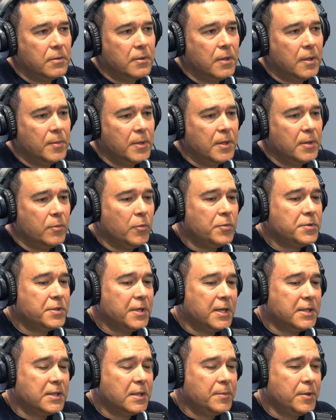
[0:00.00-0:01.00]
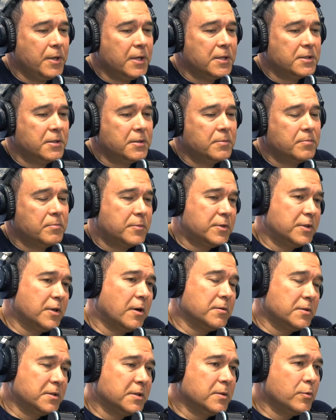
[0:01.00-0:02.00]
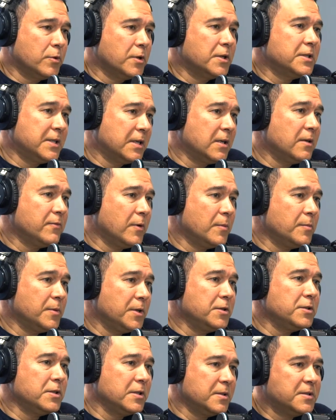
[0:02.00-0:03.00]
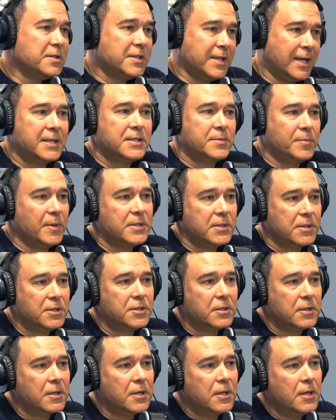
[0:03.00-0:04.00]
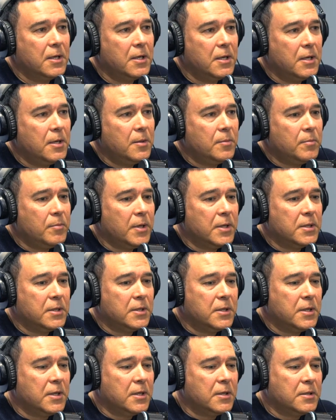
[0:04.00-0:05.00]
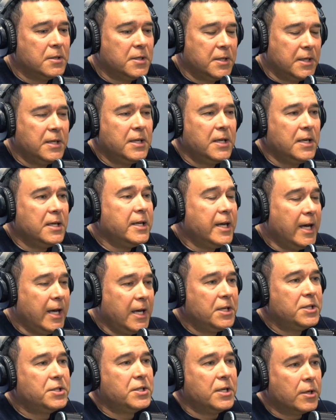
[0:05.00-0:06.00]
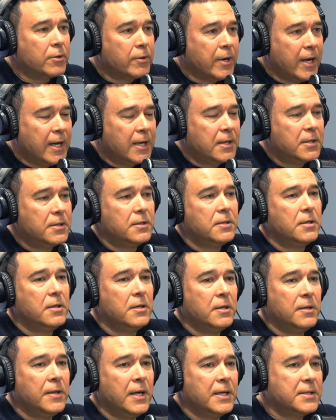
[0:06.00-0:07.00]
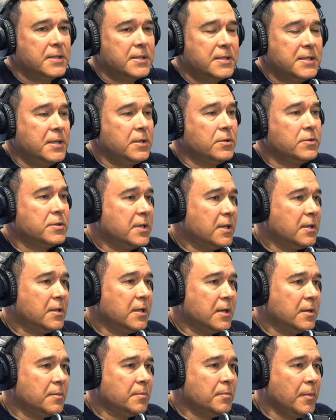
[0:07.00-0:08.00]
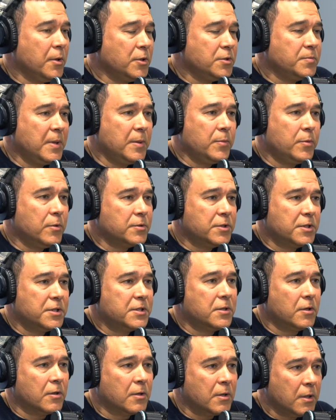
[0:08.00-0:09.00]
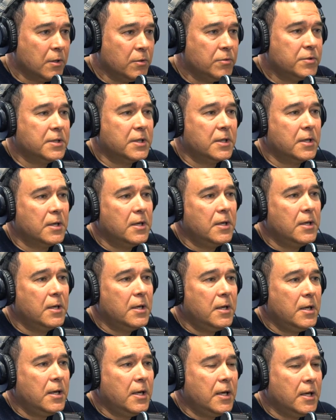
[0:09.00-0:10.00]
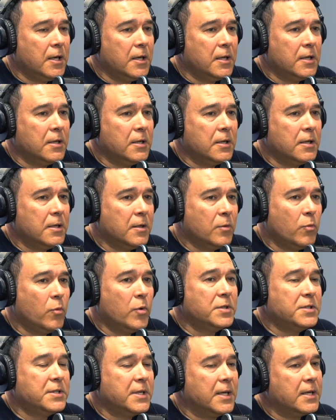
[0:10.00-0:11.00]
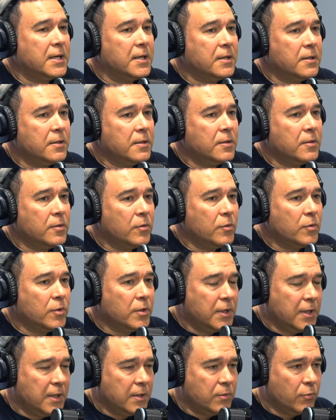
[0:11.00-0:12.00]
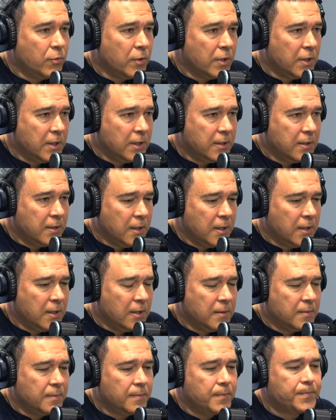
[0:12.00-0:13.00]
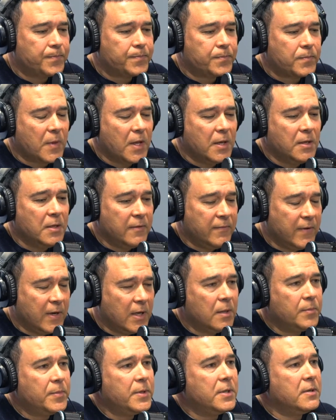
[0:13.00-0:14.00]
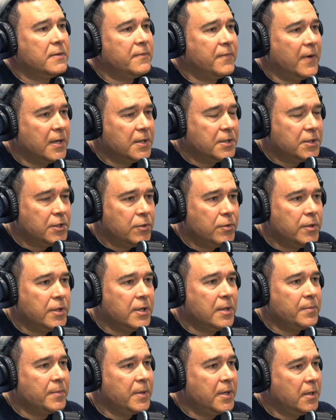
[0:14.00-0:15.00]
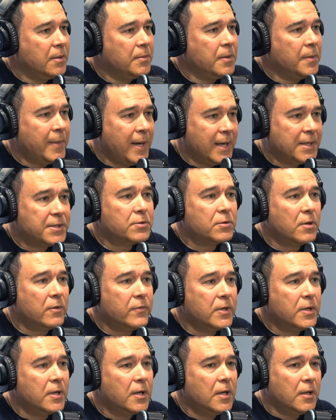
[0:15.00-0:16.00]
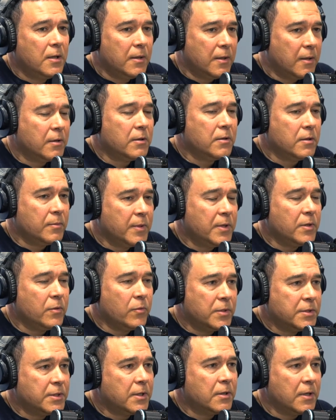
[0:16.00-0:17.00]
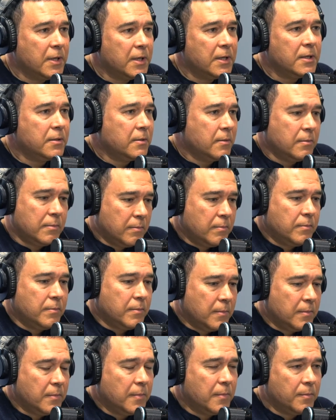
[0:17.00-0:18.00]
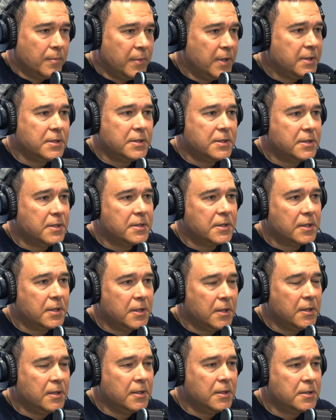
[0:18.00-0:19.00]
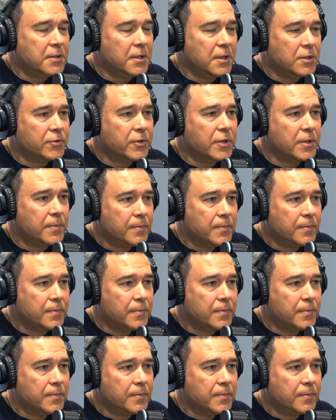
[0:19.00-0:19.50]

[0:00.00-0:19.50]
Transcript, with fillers: I mean, when was the last time you actually talked to someone on a telephone? Usually it's text messaging. Mm-hmm. But uh, to engage, interact, uh, that's a skill set that most people just are losing. Yeah. And the ones that can can really um, develop it and fine-tune it and become a master of it, they're going to be the ones that are leading businesses in, in this country.